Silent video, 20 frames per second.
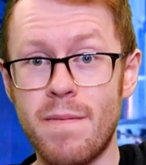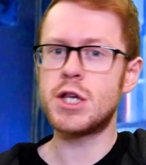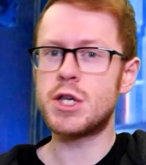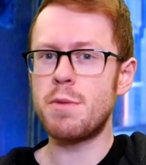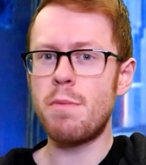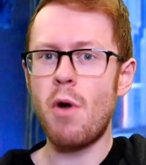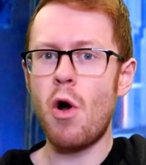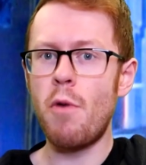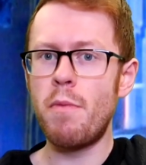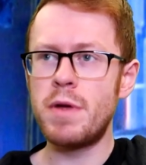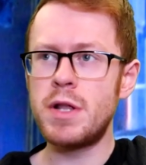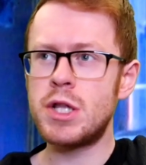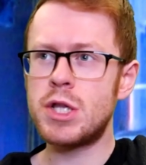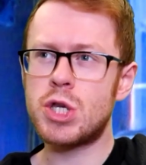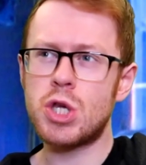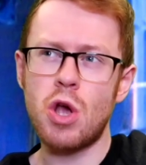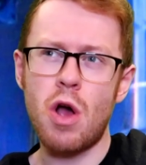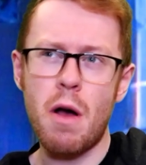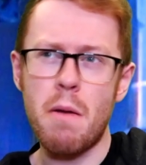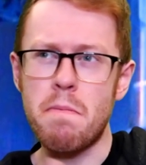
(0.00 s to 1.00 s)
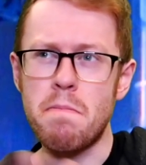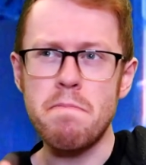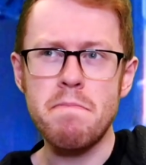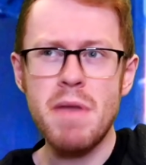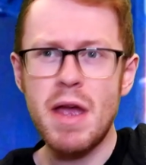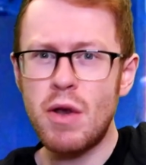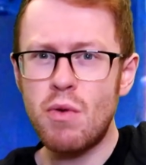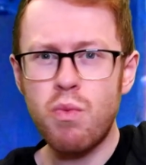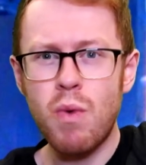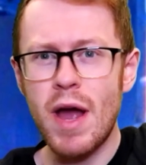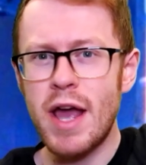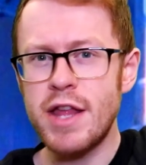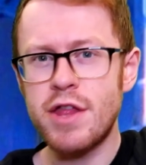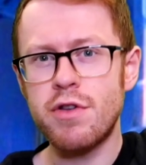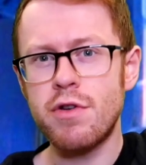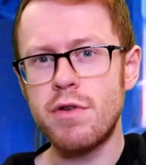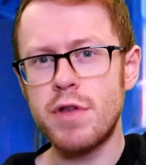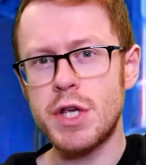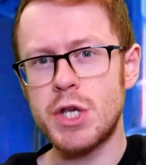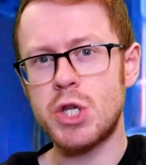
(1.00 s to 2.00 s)
There's a moment sort of midway
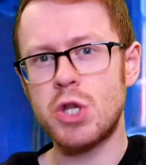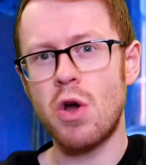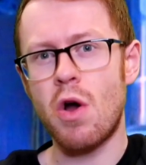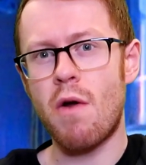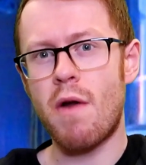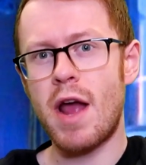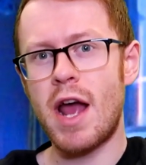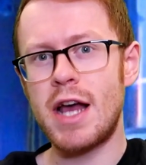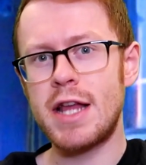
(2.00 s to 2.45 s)
through the story,